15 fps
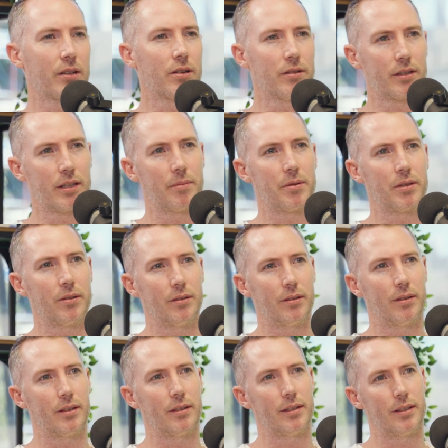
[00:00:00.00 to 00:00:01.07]

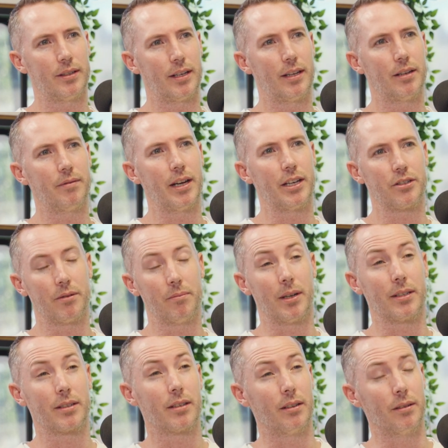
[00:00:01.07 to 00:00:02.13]
conceptual innovation
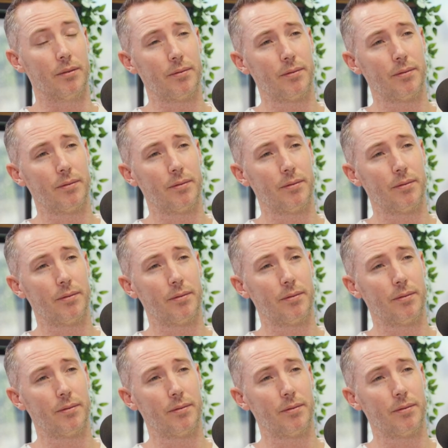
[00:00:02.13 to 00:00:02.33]
myself.